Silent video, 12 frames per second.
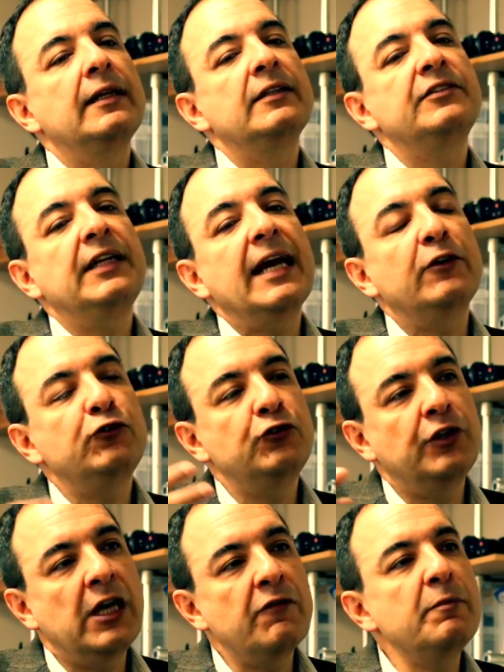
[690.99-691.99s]
Let's see,
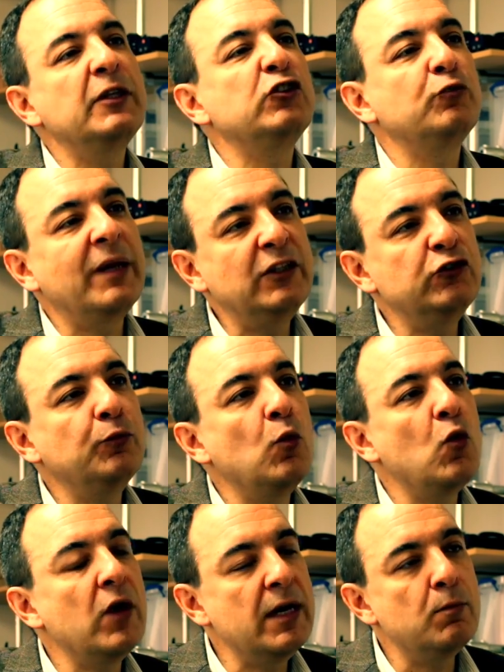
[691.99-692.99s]
as the government spends
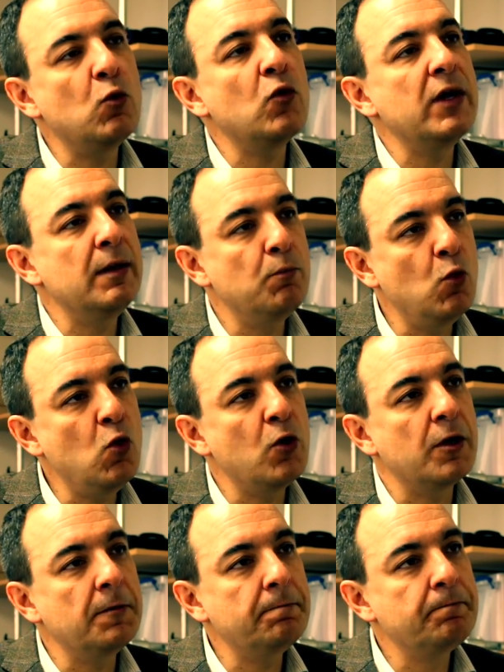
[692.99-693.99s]
more and more and
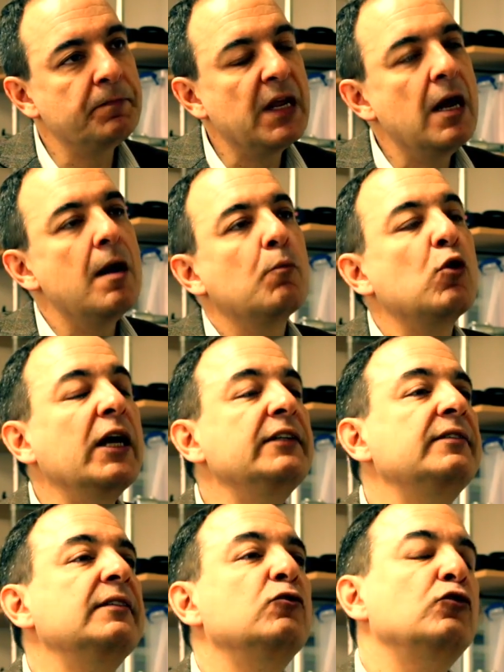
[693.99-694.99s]
more,
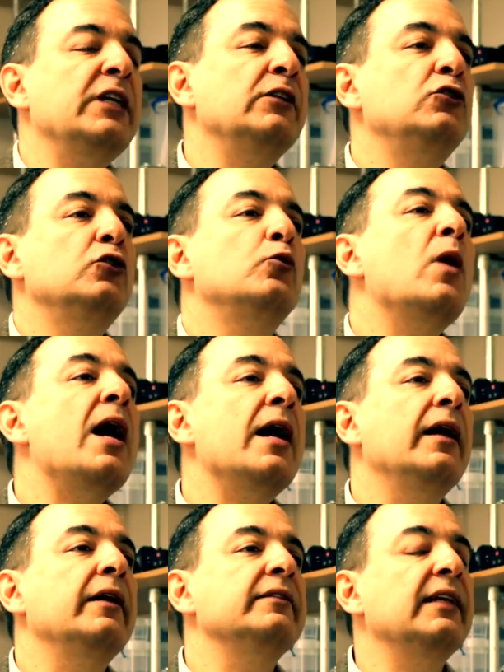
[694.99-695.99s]
prices tend to
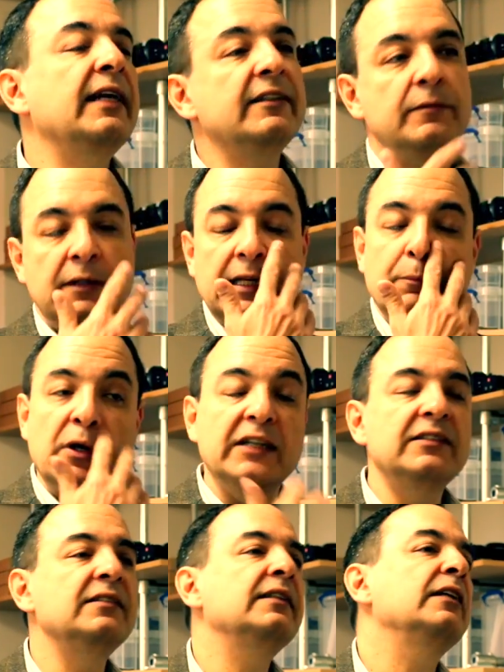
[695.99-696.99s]
rise. And as
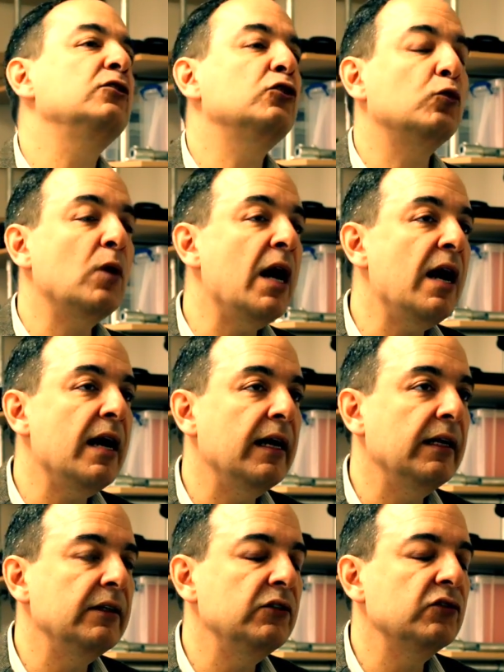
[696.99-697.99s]
prices tend to
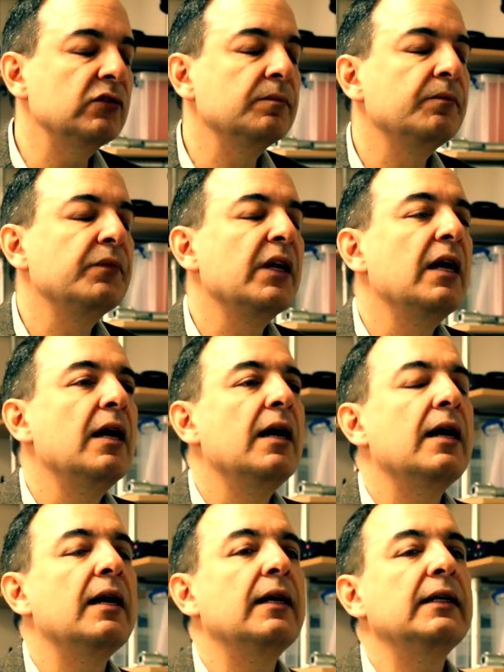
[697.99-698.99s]
rise,
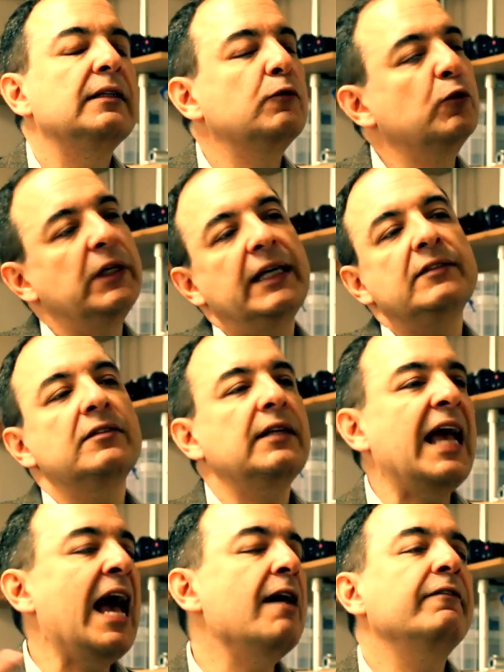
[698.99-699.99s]
it creates
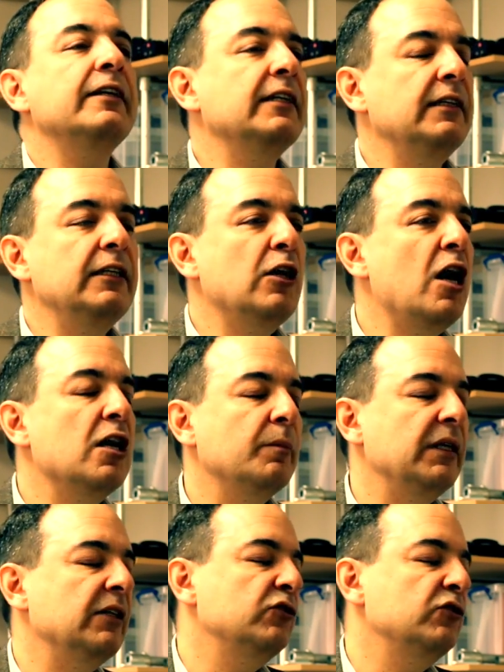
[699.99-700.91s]
havoc in the economy.